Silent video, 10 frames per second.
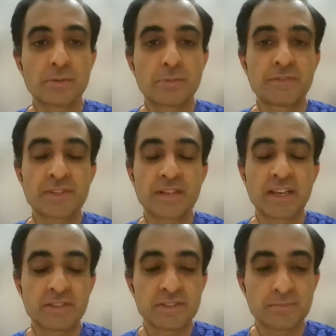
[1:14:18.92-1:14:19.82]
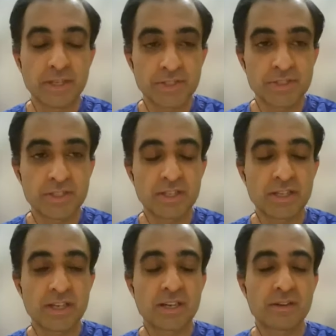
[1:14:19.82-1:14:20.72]
Professor Ivers mentioned,
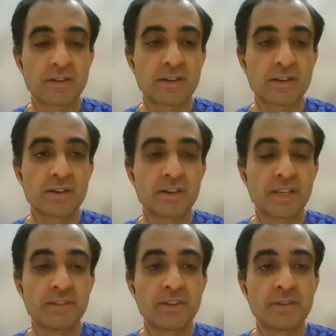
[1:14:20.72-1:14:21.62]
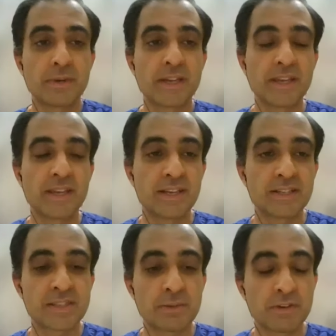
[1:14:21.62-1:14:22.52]
are given by
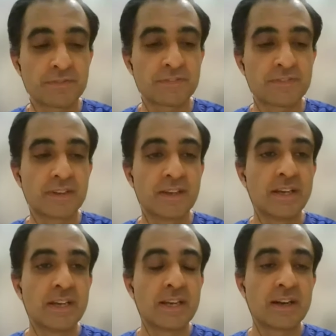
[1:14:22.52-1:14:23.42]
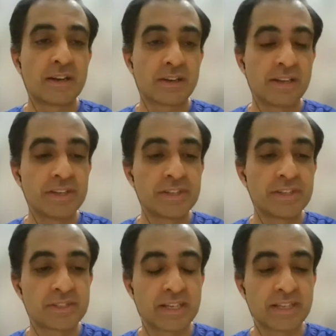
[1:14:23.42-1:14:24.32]
some of our
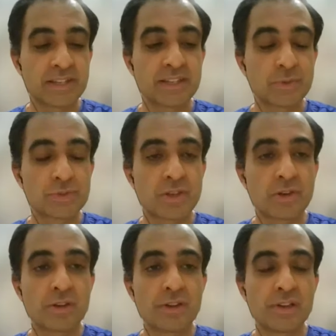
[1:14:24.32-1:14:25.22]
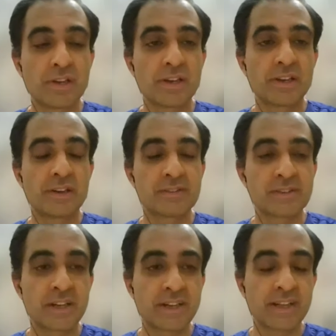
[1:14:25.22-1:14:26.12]
clinicians, and I think those are all
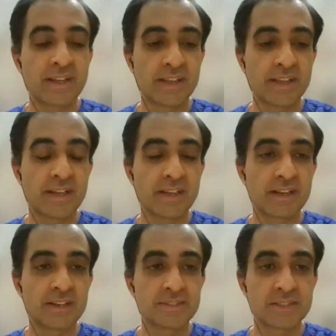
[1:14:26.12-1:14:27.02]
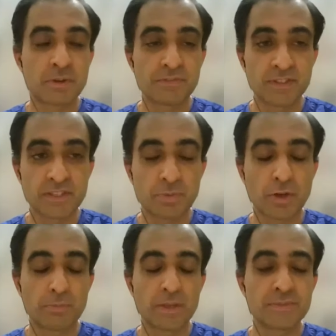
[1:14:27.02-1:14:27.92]
resulting in some of these
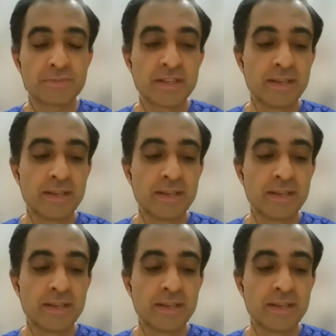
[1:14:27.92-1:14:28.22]
problems.